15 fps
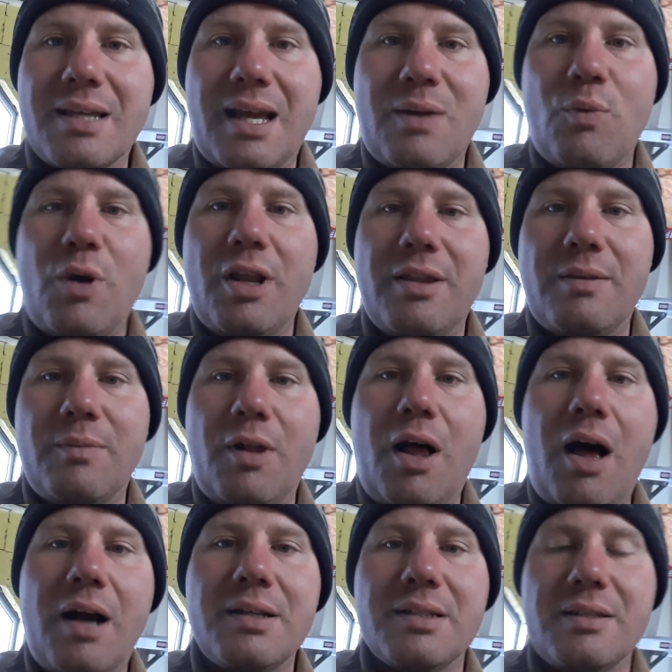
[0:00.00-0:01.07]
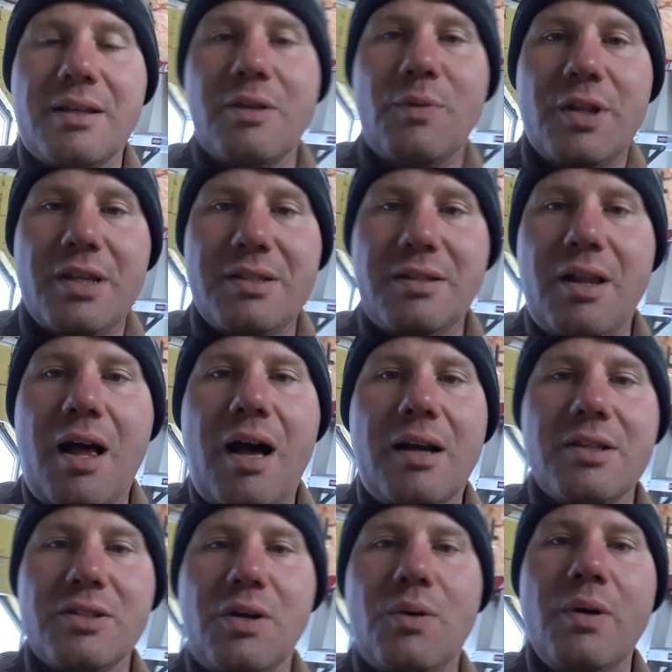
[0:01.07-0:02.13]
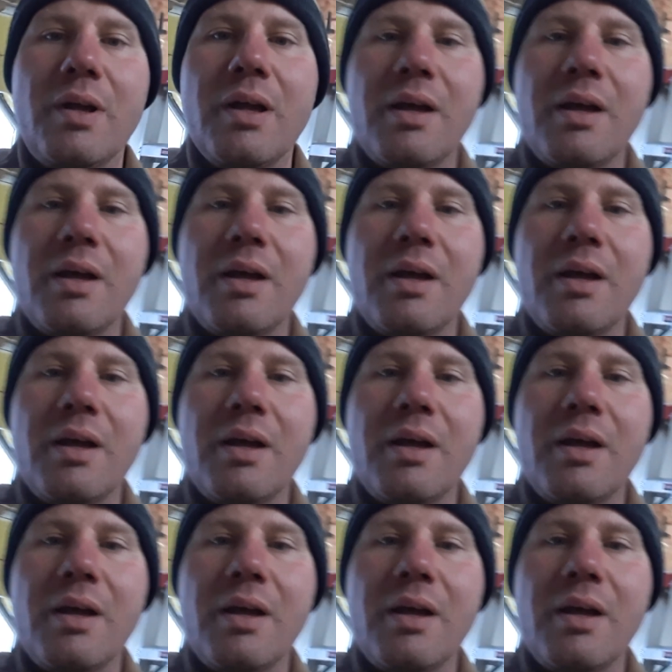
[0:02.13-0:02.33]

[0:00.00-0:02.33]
and one of them locks and the other one doesn't lock. So,